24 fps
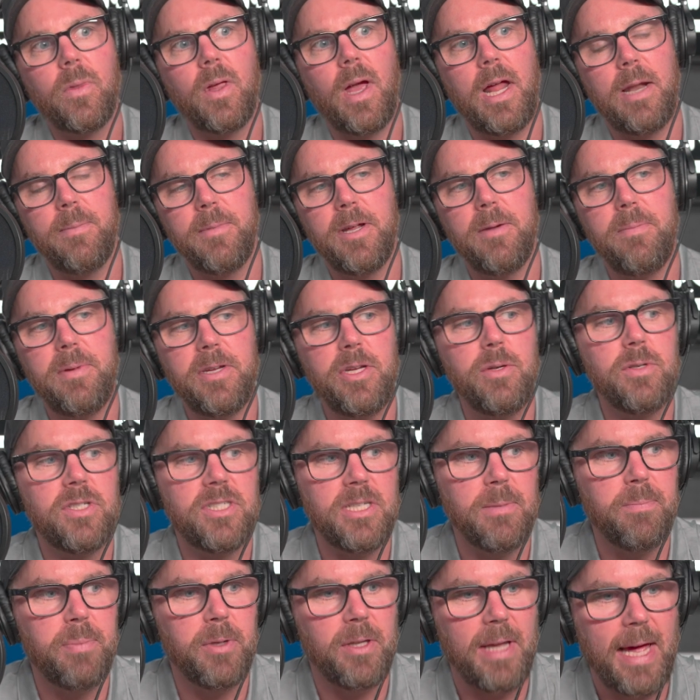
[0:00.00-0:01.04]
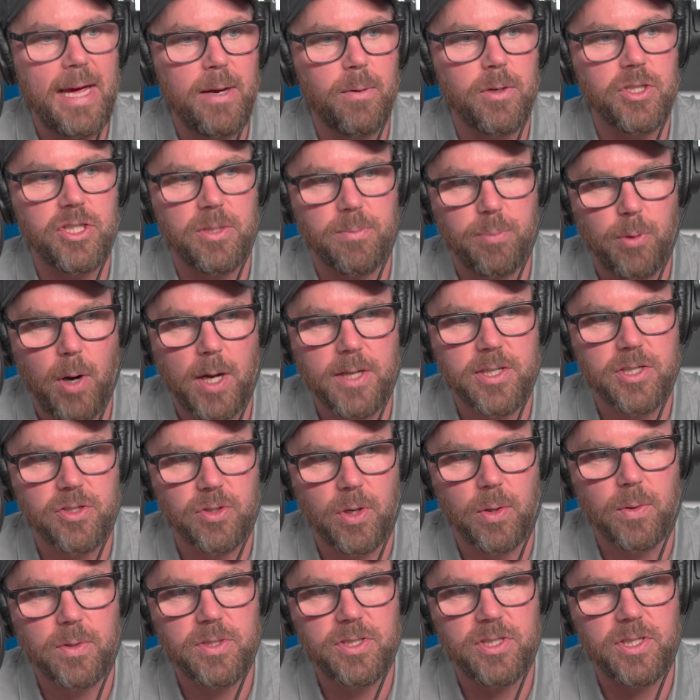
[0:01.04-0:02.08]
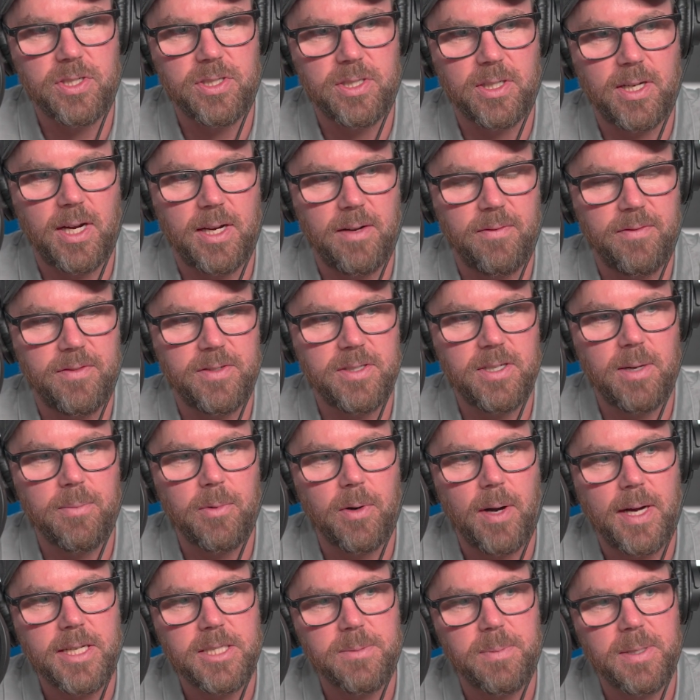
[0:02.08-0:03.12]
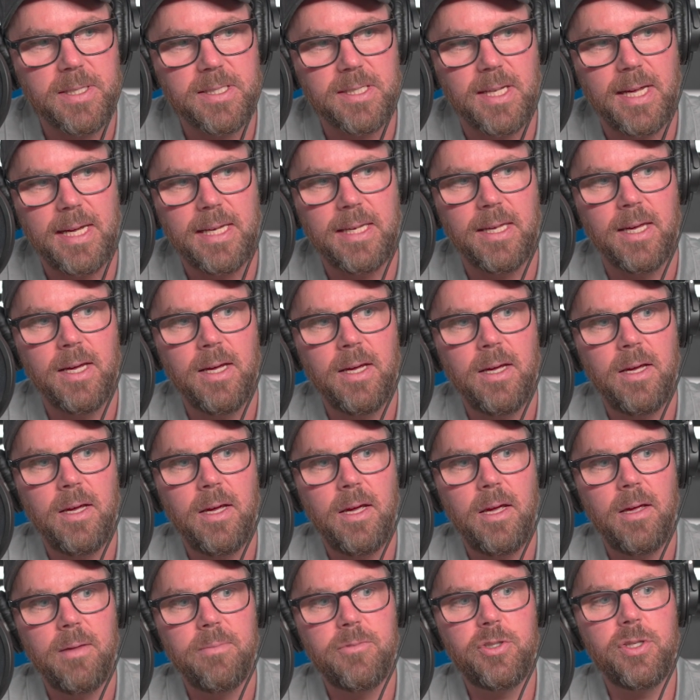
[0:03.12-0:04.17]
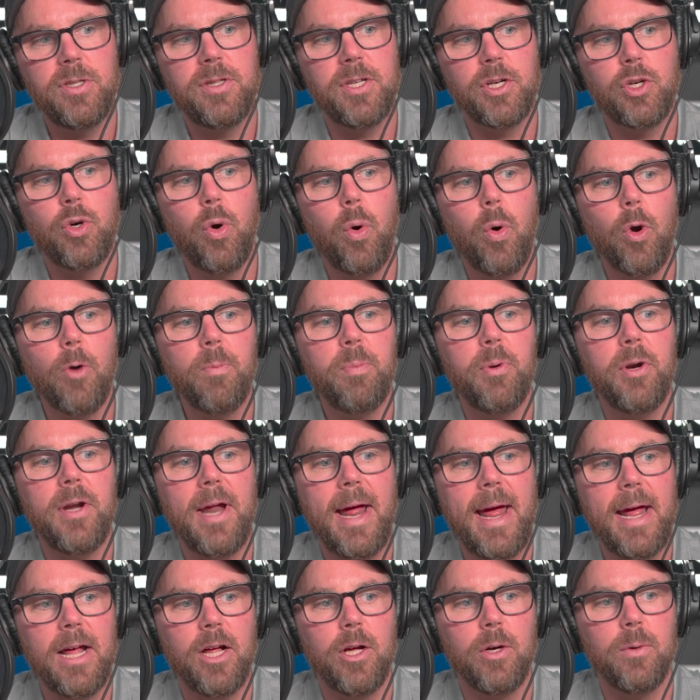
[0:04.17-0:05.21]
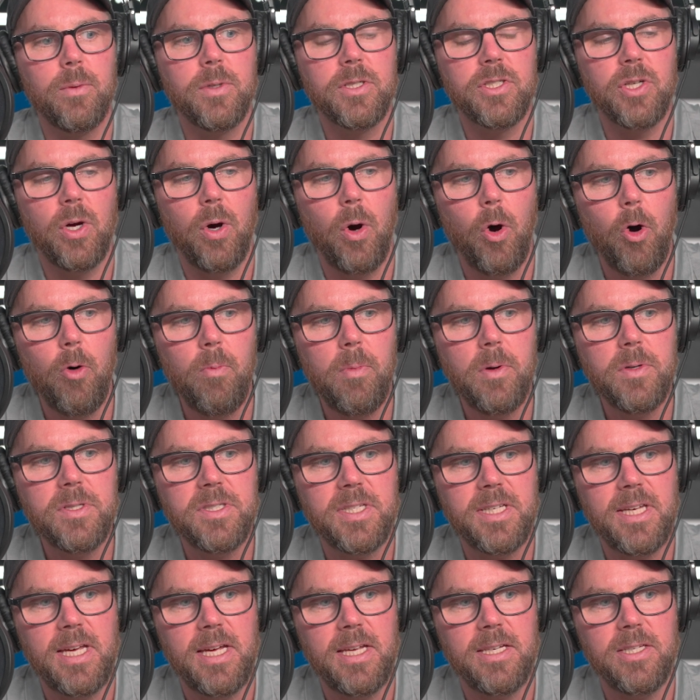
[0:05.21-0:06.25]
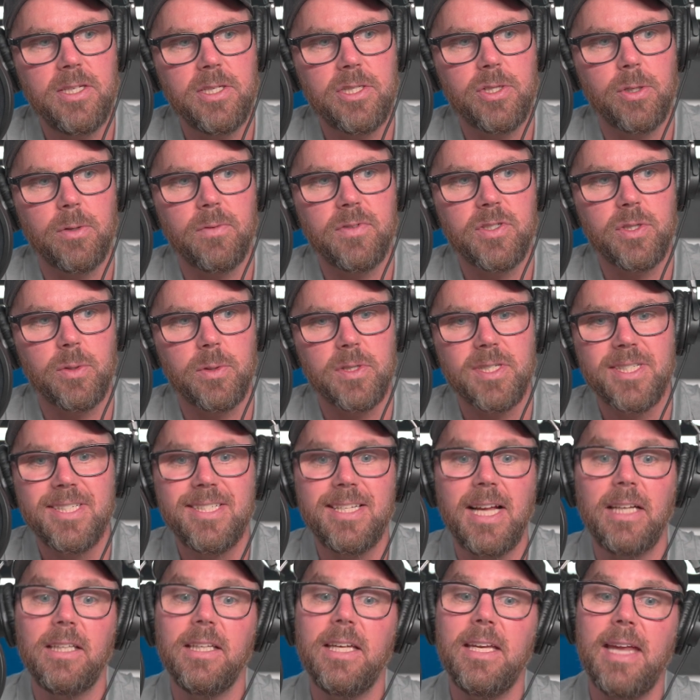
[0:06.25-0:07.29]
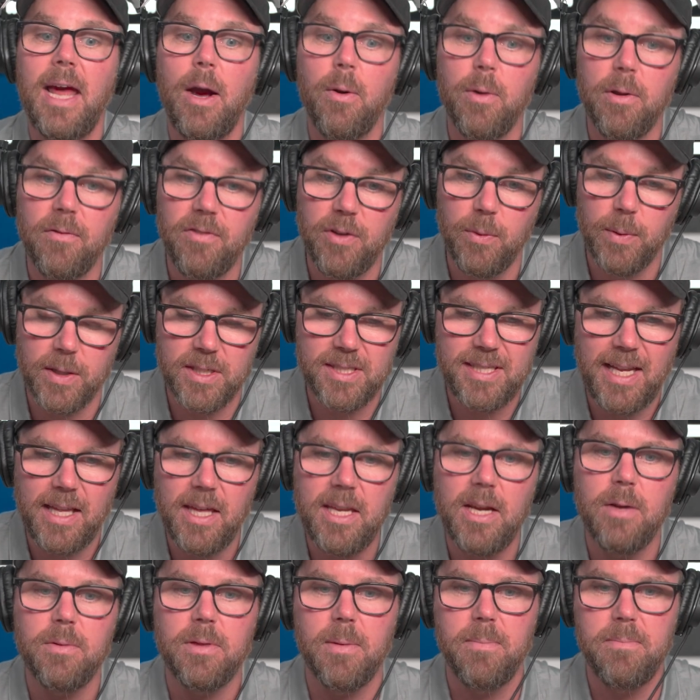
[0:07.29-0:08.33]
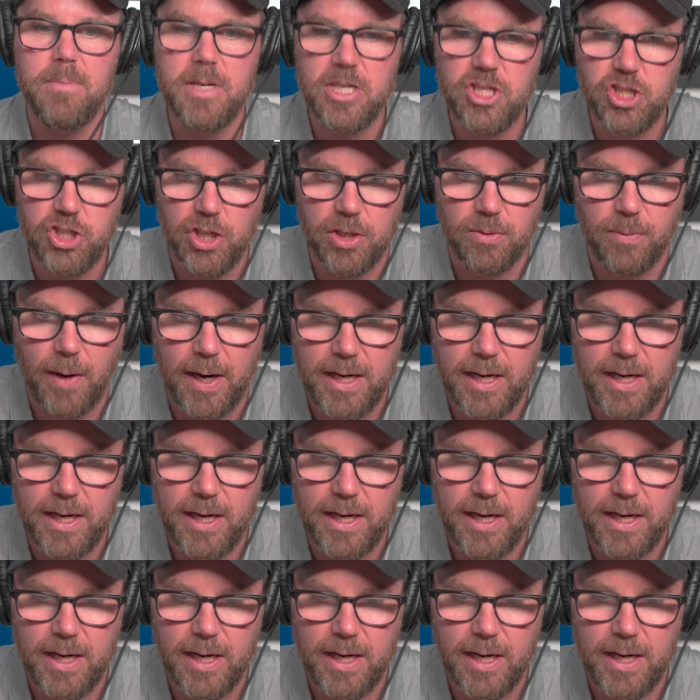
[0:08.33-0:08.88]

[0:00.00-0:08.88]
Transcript: and I'm going to use simple language and broad strokes just to kind of summarize it, but it's like the corporate angle was almost akin to sort of selling out, if you will, selling out the mission,